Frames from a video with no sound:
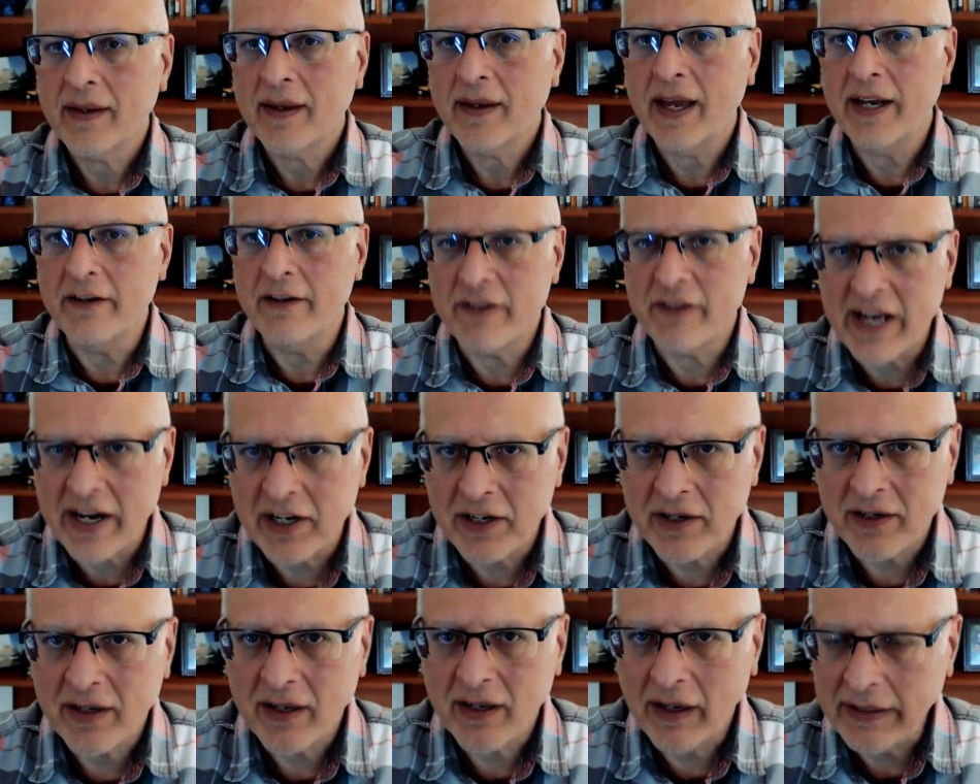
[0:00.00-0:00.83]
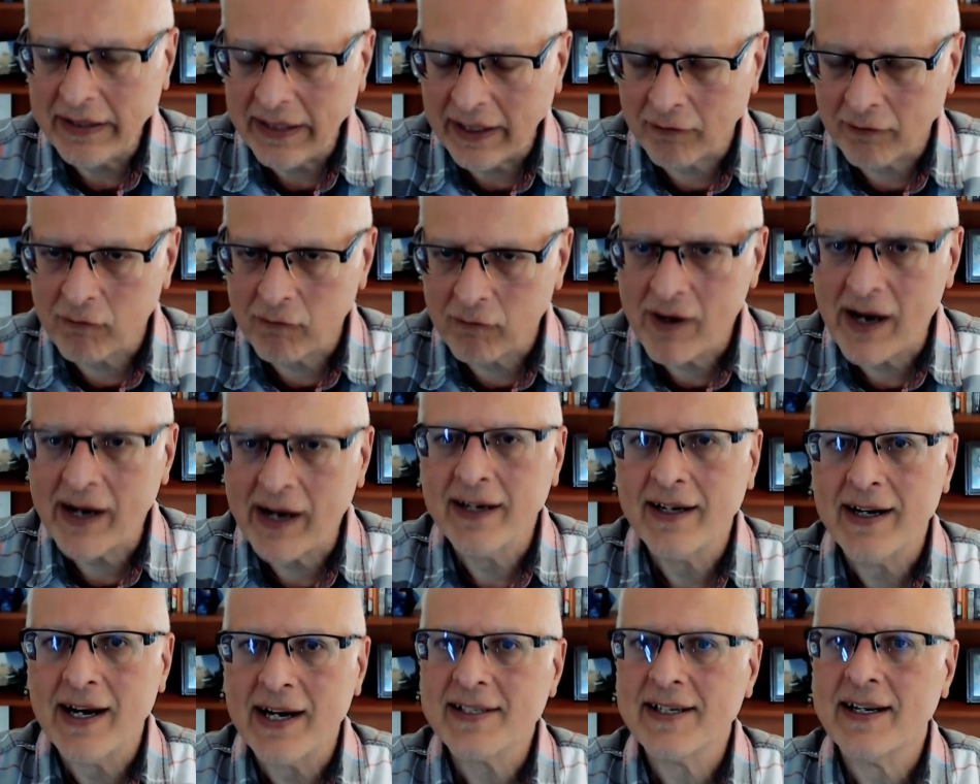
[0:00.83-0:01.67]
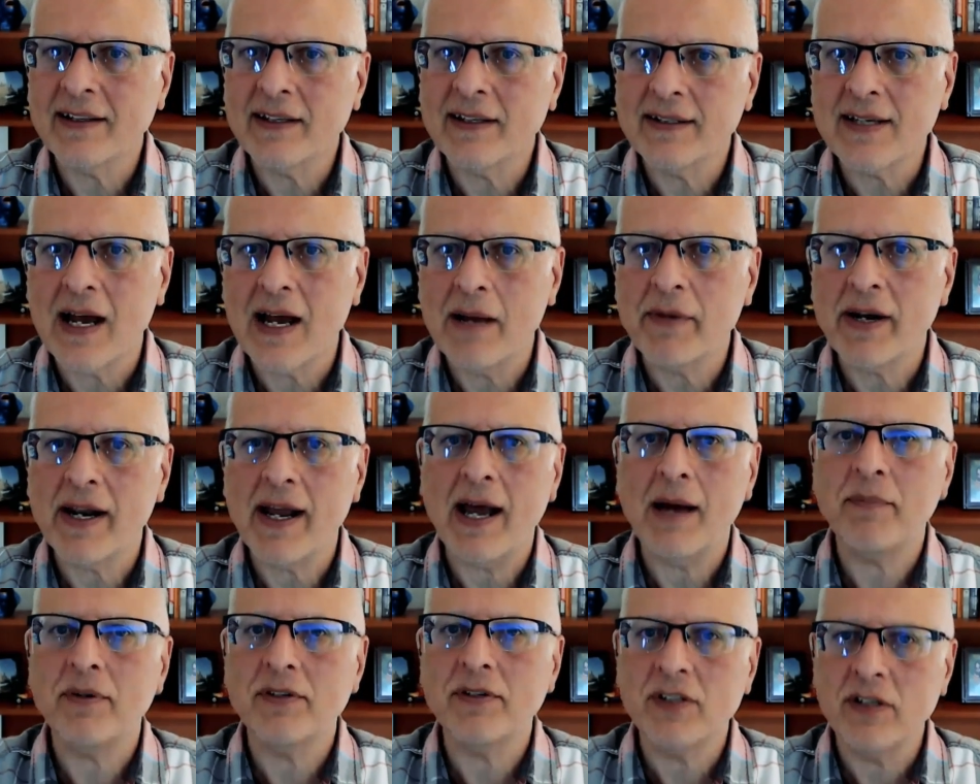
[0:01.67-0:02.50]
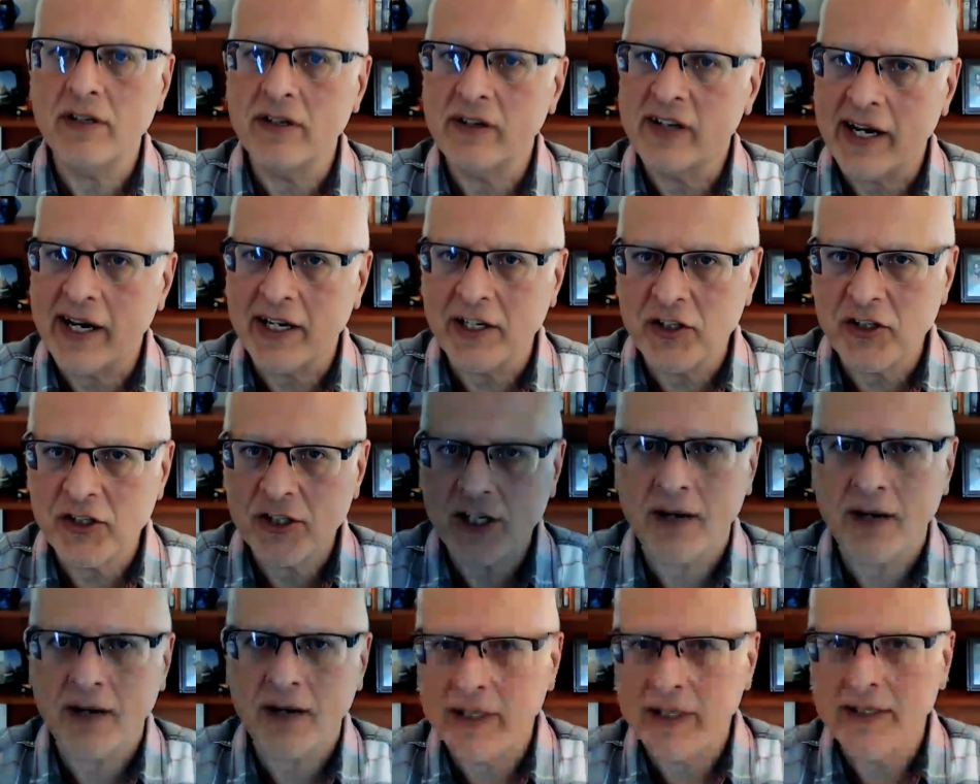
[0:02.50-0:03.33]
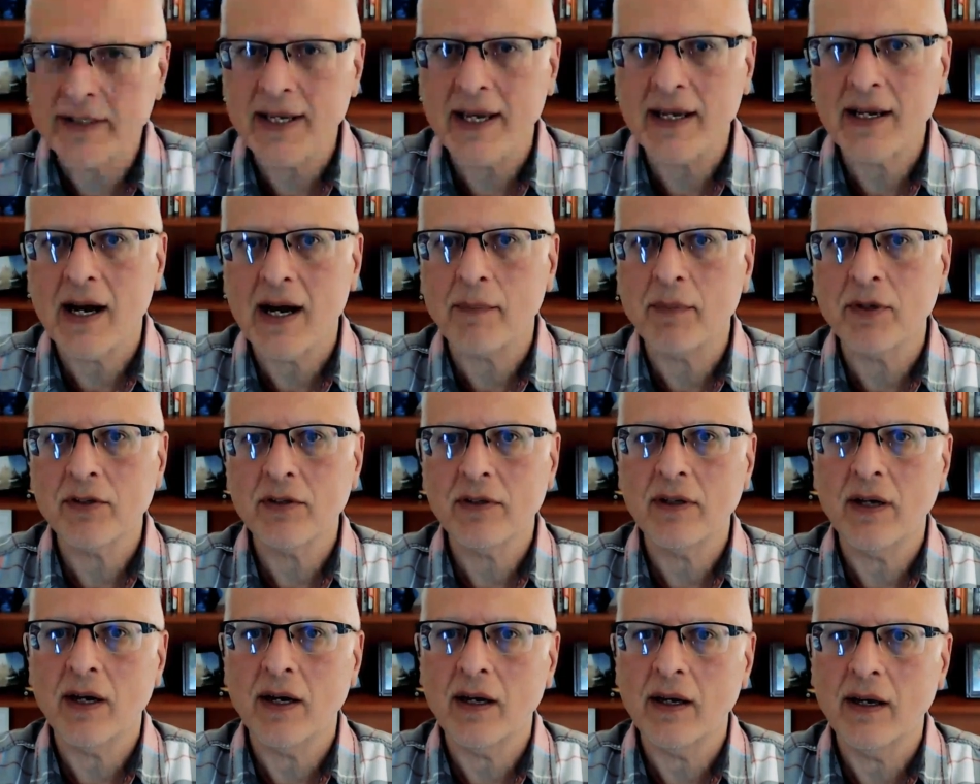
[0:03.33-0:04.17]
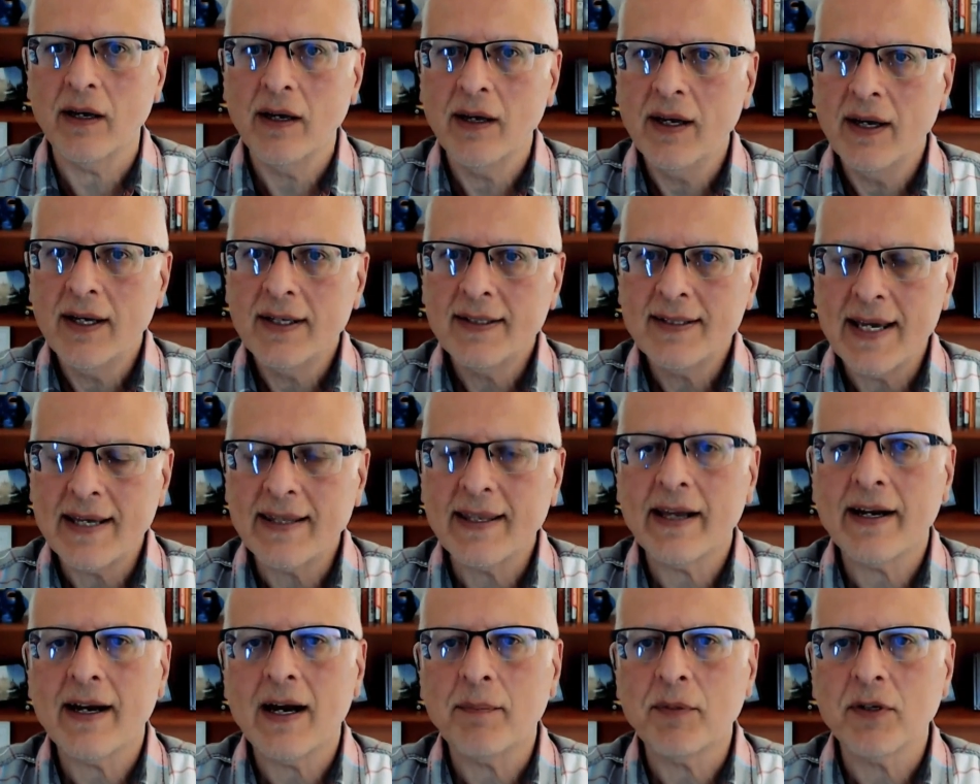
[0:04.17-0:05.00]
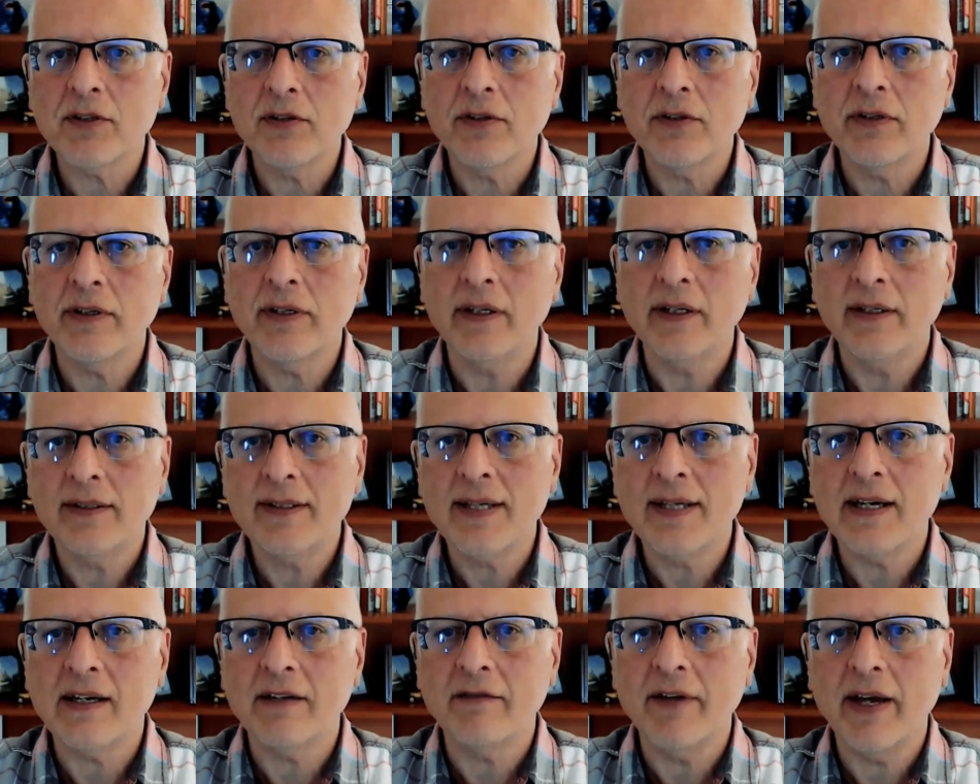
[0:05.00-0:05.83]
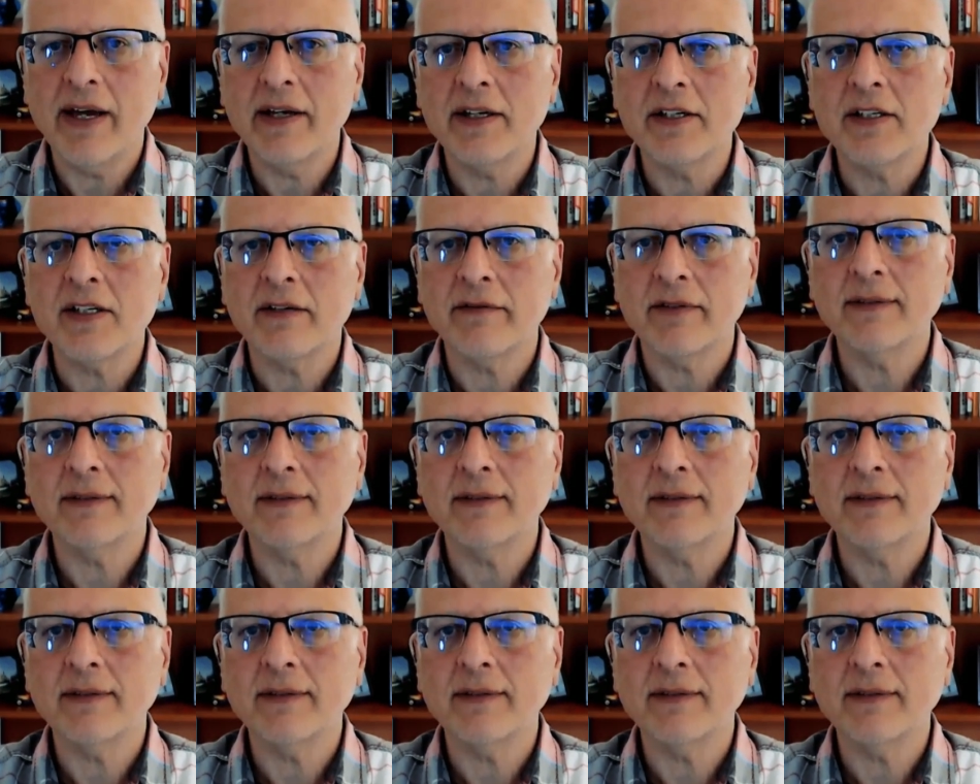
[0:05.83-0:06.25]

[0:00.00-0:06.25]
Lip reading: and you've got to recognize it at the time it happens, and you got to jump in and take that opportunity and take advantage of it.